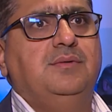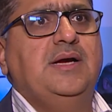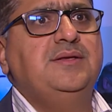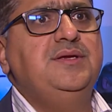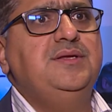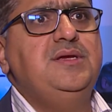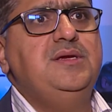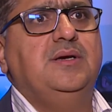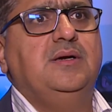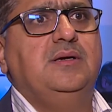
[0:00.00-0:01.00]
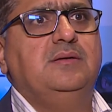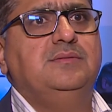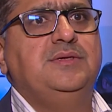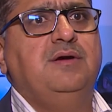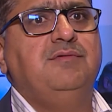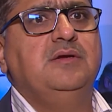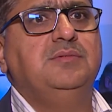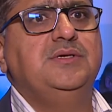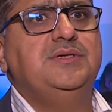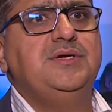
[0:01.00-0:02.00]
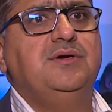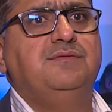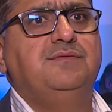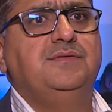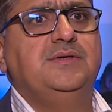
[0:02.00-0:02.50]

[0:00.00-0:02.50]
I think the availability of